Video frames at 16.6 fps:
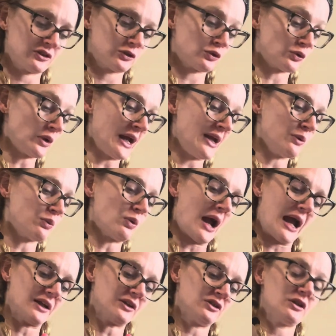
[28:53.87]
grey
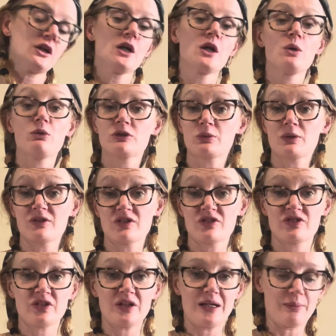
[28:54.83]
rat, which was
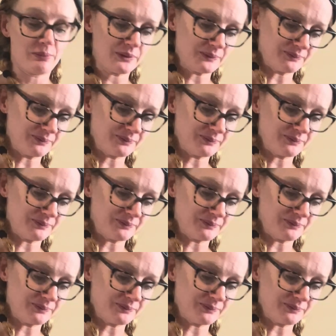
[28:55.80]
asleep.